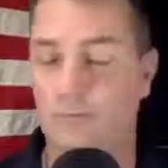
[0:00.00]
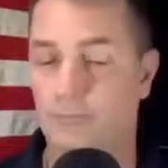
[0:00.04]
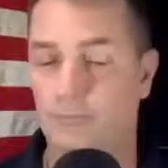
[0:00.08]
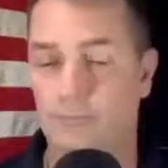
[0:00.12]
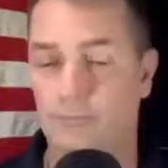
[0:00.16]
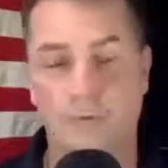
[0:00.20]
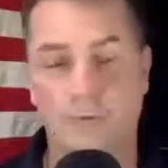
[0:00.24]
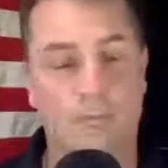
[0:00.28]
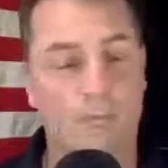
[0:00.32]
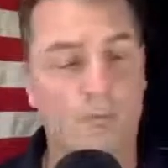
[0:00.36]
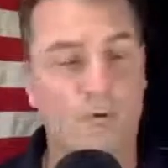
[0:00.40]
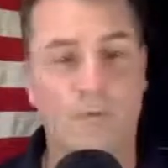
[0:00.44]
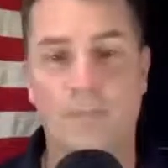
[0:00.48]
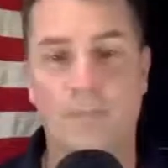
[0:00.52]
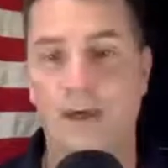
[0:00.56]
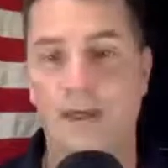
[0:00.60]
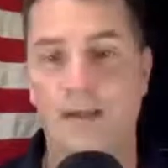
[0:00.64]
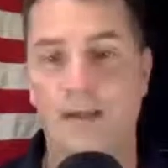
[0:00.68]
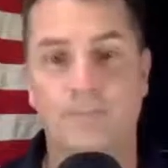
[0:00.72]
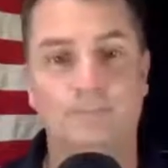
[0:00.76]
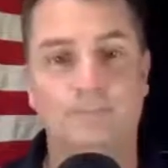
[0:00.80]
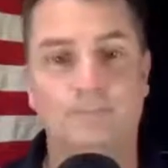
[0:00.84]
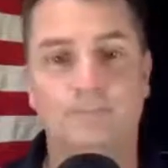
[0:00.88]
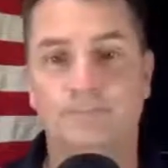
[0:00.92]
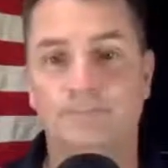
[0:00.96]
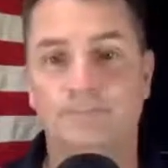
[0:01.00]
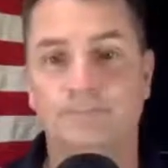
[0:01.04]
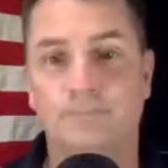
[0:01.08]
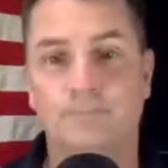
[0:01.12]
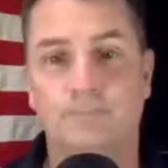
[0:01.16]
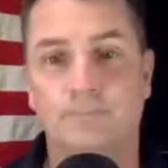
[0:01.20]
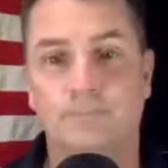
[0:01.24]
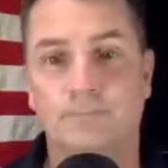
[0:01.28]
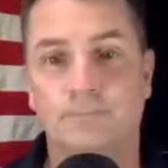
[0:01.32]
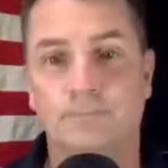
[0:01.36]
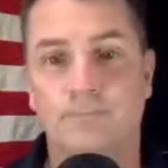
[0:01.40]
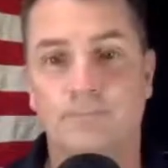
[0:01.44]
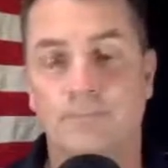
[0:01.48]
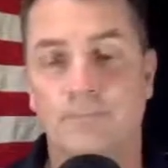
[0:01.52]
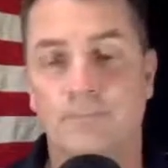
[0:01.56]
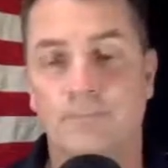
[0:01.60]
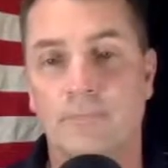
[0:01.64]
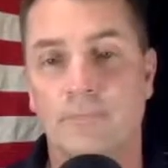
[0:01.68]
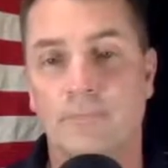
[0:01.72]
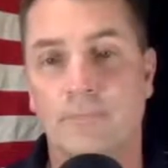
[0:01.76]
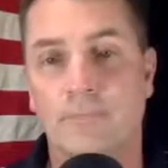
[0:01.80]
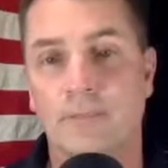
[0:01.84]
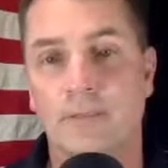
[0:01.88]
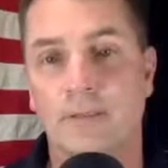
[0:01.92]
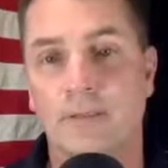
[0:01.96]
Don't worry about it.
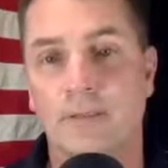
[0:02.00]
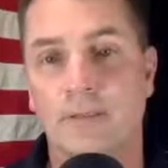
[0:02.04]
Um,